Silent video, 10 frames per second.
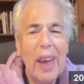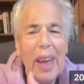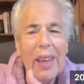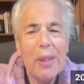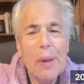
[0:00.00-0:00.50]

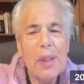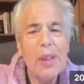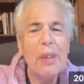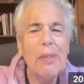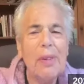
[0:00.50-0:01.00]
and
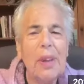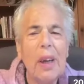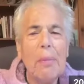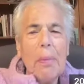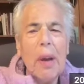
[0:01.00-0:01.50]
especially for
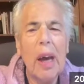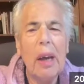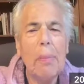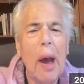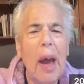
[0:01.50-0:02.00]
the
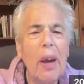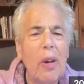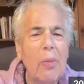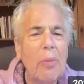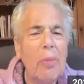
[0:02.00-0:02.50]
gut
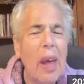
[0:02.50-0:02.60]
biome